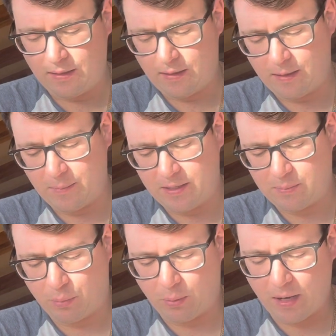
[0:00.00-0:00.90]
um, is
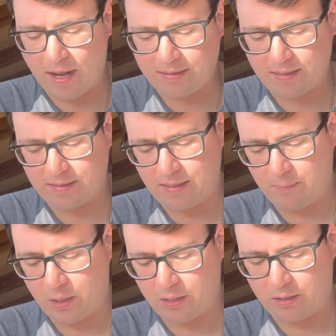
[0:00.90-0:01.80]
processing
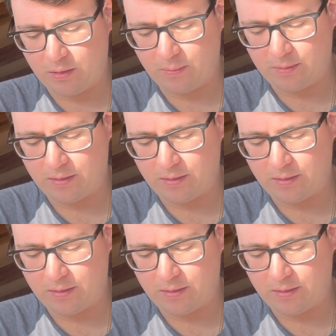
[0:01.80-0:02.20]
mushrooms.